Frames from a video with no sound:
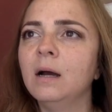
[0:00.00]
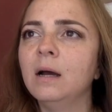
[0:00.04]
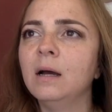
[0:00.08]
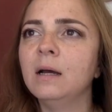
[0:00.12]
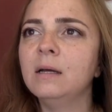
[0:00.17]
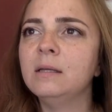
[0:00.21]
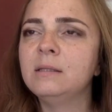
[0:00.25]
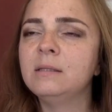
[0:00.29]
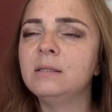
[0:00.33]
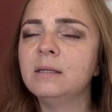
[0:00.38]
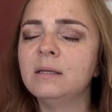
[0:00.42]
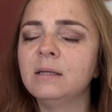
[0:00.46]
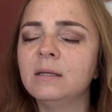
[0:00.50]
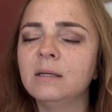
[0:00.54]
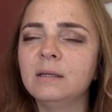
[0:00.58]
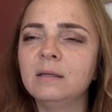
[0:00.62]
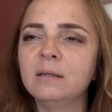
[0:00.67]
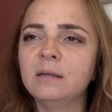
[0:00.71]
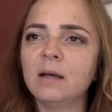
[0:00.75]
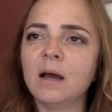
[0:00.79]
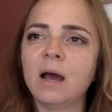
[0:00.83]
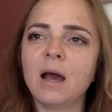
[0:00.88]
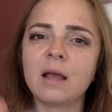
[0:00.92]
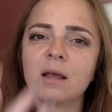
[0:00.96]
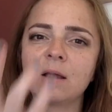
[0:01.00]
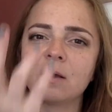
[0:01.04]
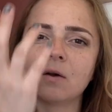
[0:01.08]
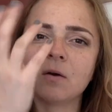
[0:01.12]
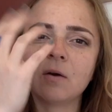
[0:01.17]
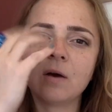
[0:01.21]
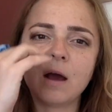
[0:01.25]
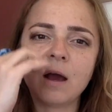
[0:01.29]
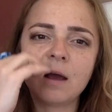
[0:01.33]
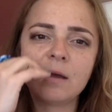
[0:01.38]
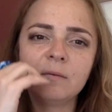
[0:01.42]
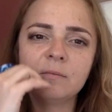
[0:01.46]

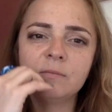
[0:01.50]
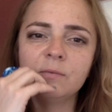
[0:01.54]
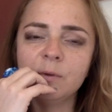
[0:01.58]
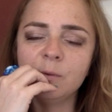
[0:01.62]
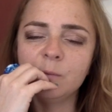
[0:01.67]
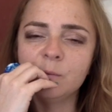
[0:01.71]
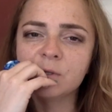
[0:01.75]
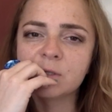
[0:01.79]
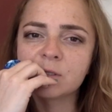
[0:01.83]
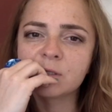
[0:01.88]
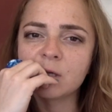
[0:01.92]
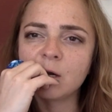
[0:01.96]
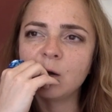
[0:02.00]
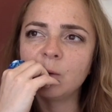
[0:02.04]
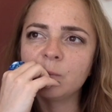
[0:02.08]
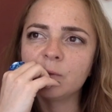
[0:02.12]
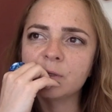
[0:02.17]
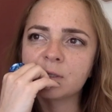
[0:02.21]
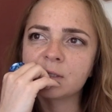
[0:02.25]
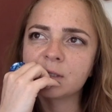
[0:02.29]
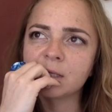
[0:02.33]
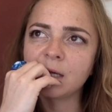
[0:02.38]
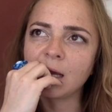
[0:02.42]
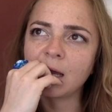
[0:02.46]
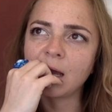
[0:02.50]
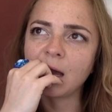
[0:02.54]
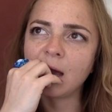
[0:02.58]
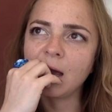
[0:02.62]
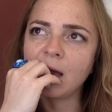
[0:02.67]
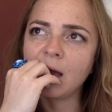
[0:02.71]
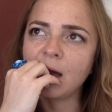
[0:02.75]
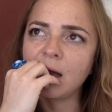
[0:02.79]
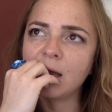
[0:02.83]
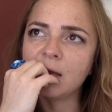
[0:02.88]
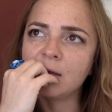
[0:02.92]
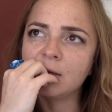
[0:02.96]
It was almost like
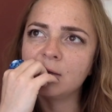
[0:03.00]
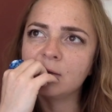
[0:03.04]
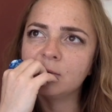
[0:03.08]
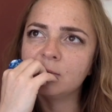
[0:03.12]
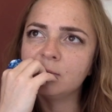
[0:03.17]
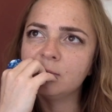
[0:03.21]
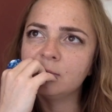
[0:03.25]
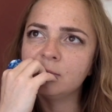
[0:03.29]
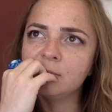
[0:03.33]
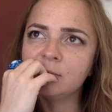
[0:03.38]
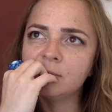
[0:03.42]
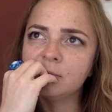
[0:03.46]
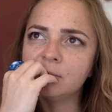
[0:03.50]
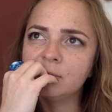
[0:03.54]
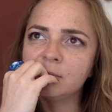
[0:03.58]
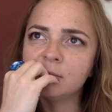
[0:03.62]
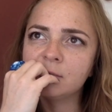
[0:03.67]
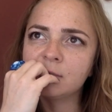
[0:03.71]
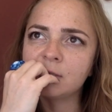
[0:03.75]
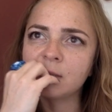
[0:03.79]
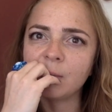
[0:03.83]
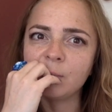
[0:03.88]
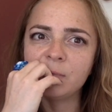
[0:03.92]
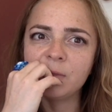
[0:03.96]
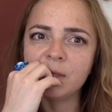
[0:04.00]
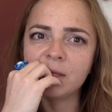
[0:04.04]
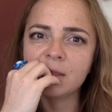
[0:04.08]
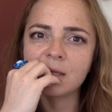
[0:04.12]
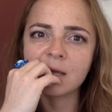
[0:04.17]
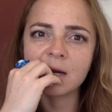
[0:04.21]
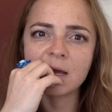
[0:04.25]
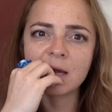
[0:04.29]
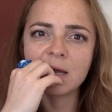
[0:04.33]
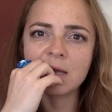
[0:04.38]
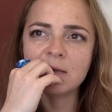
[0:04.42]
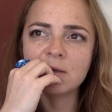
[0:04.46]
something
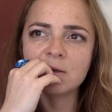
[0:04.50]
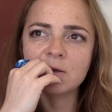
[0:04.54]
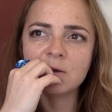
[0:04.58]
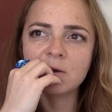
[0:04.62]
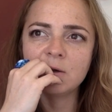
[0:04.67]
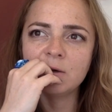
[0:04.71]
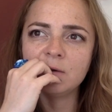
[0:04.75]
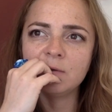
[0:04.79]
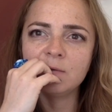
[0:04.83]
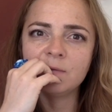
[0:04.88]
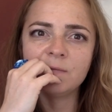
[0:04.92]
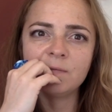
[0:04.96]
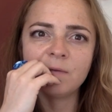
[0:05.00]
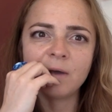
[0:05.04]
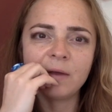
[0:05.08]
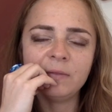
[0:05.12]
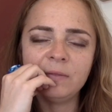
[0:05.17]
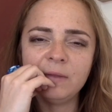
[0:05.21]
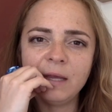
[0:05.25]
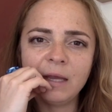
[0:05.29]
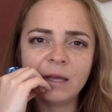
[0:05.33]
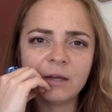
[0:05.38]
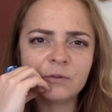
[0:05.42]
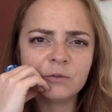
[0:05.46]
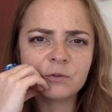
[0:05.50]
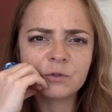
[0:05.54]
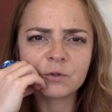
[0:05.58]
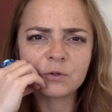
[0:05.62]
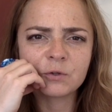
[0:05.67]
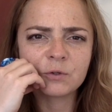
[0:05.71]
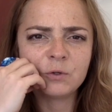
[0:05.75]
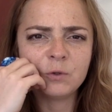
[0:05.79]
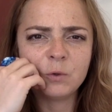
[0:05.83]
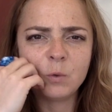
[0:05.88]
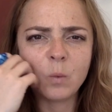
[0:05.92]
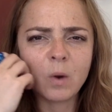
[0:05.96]
that I couldn't find the answer
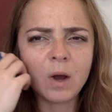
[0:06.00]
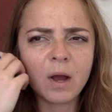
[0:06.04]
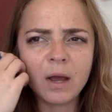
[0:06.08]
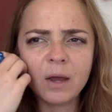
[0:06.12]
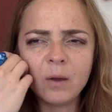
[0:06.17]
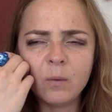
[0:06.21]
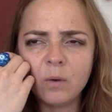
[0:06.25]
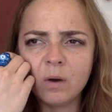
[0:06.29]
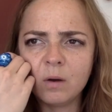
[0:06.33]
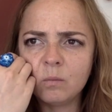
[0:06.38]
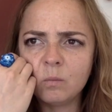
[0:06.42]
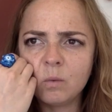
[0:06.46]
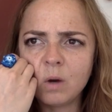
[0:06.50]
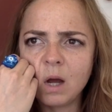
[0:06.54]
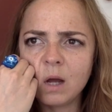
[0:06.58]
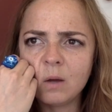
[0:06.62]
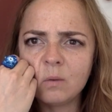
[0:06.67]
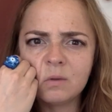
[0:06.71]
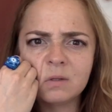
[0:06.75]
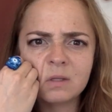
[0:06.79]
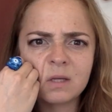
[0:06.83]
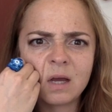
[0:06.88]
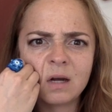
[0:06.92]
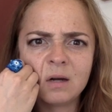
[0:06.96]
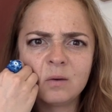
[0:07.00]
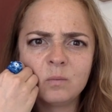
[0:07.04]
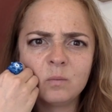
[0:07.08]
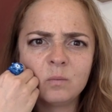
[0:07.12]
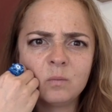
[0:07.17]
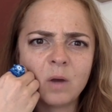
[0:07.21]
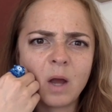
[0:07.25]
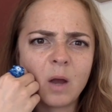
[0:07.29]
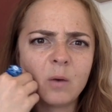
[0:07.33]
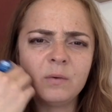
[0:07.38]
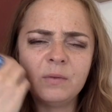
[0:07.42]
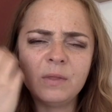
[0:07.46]
to. Why would
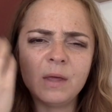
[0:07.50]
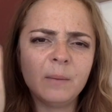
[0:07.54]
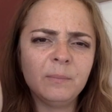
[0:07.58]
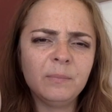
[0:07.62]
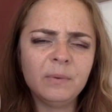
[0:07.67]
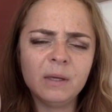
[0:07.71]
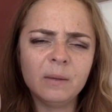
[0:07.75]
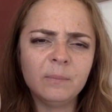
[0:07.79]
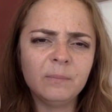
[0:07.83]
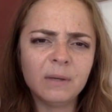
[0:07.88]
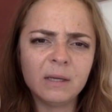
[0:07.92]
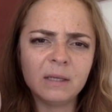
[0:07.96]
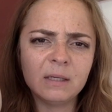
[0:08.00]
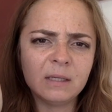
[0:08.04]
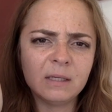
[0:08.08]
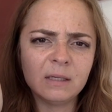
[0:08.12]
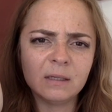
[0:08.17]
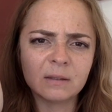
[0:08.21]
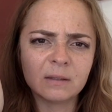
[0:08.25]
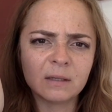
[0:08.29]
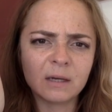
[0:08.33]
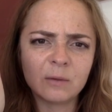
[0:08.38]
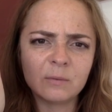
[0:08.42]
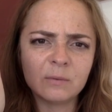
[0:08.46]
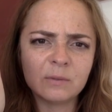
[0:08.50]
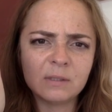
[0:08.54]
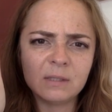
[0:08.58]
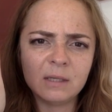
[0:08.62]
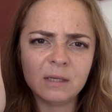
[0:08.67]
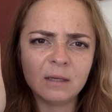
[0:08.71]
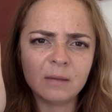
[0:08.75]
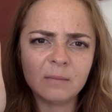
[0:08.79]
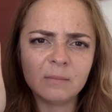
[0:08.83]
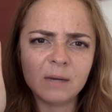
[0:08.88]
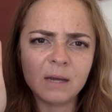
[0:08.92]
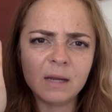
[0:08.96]
that be a big deal that I would see
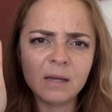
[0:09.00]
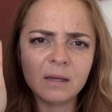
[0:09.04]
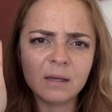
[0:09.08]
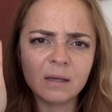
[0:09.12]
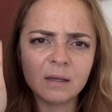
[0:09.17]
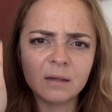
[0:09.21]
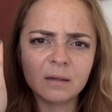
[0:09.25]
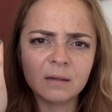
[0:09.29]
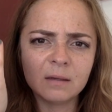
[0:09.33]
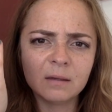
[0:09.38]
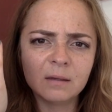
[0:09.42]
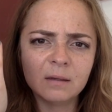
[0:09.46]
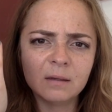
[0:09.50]
him naked?